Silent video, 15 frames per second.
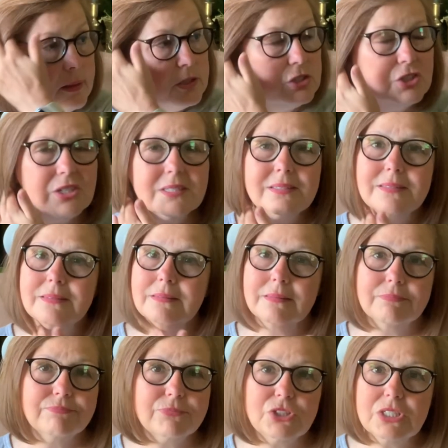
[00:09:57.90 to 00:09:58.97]

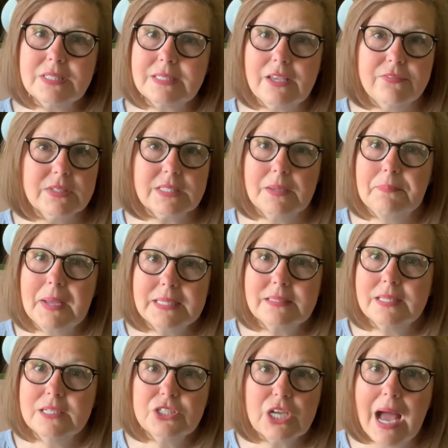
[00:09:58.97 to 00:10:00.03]
just give us a
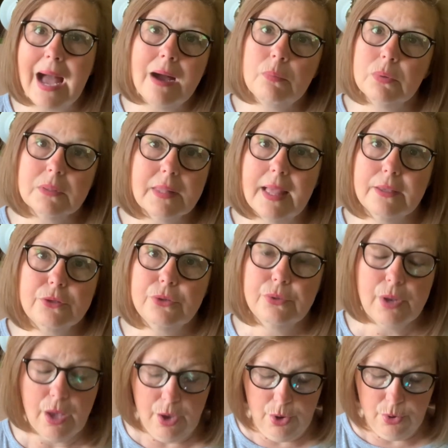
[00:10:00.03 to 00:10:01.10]
message. I will let you
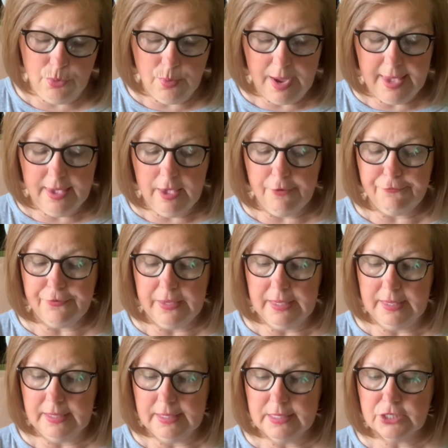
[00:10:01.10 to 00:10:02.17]
know if
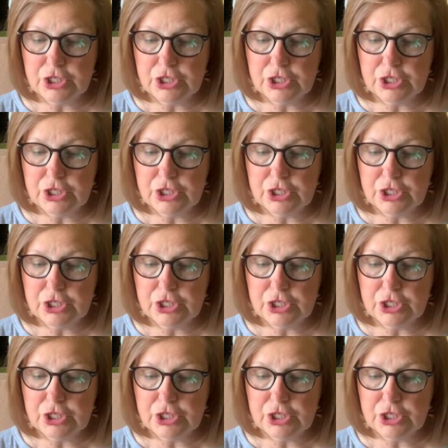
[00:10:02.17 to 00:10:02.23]
it is